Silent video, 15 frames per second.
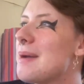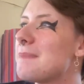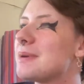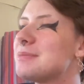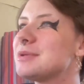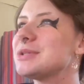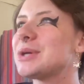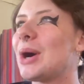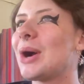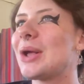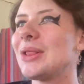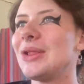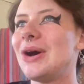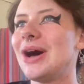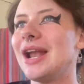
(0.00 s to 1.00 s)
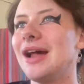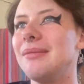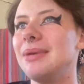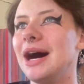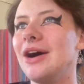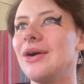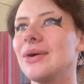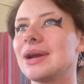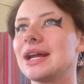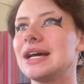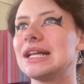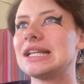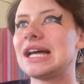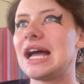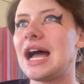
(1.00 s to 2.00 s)
People talk a lot about
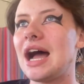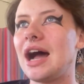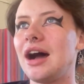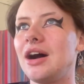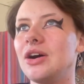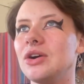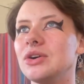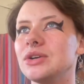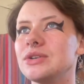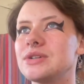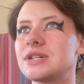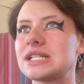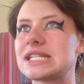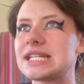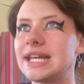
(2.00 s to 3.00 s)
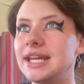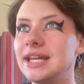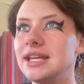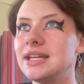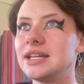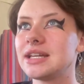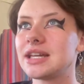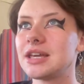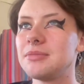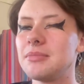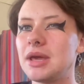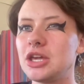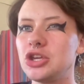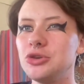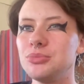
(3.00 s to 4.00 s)
how T can
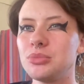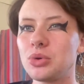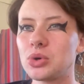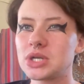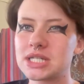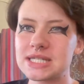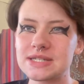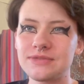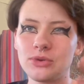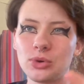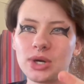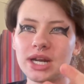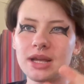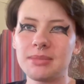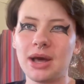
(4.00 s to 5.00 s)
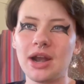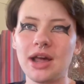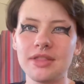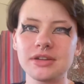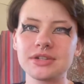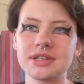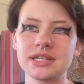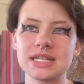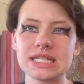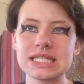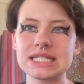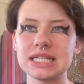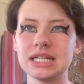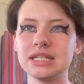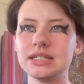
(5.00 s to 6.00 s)
make you more dysphoric about other
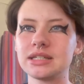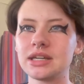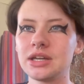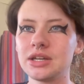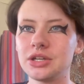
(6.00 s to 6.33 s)
things like,